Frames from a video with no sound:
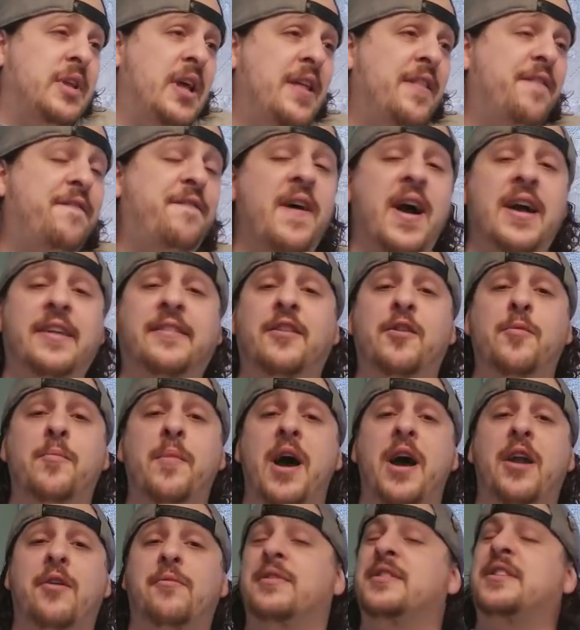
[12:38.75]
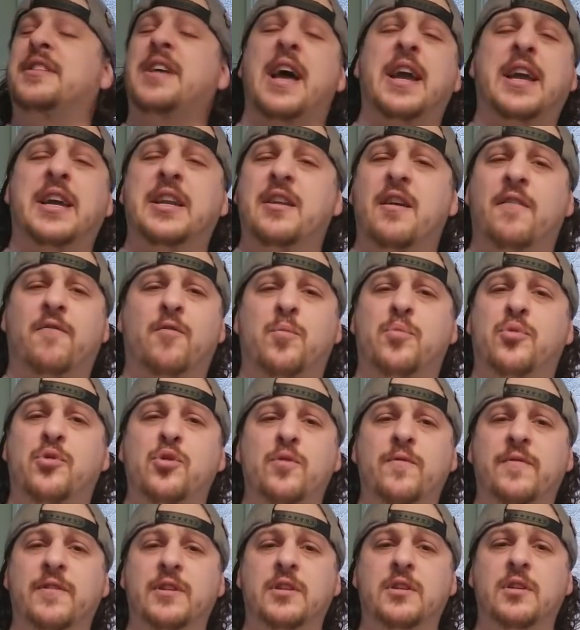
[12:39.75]
The fact of the matter is I can never
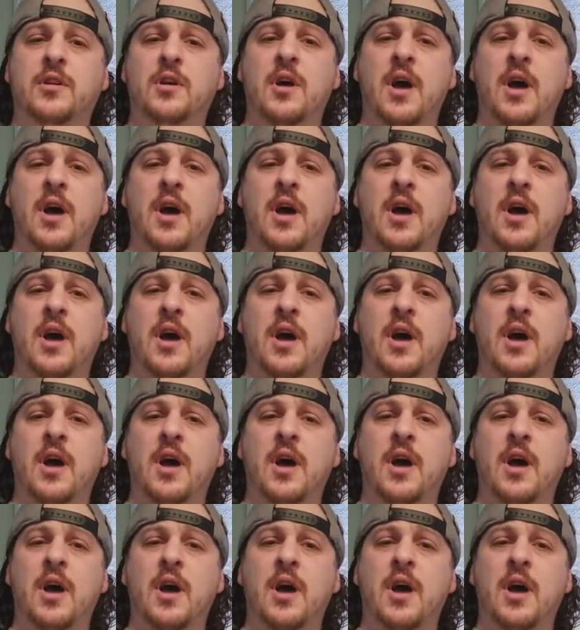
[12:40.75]
prove it.